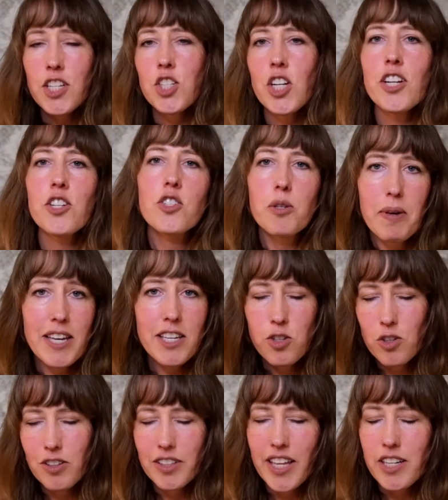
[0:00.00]
changes you make to
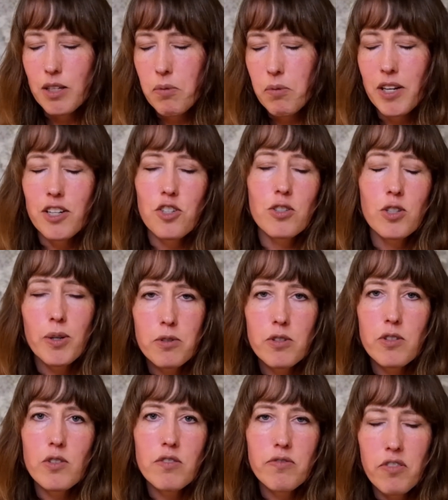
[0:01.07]
your landing page in terms of
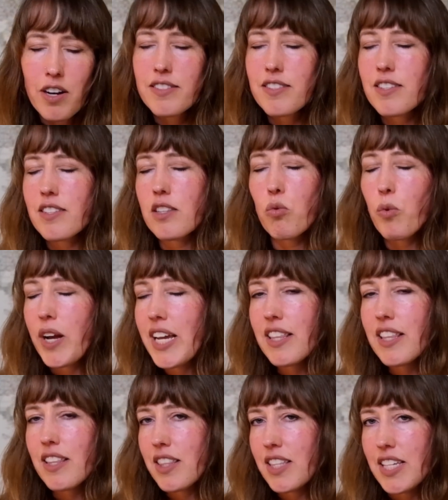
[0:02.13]
those fonts and the way
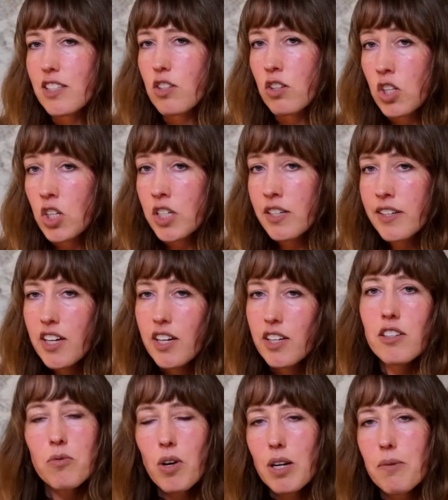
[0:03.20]
that things look, you
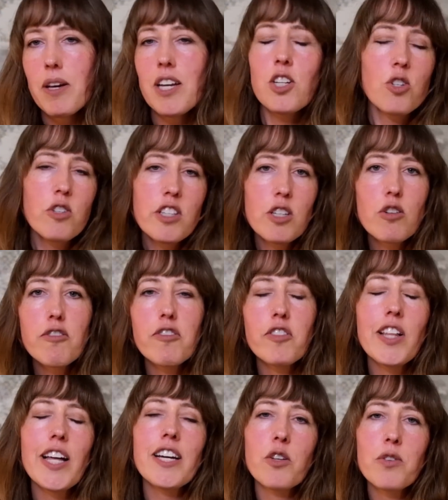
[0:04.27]
just want to make sure that you
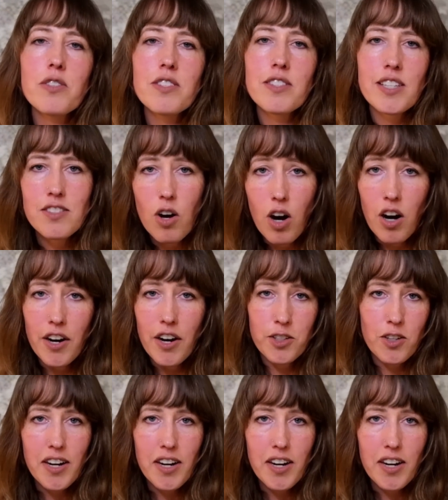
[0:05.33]
fleck those things on your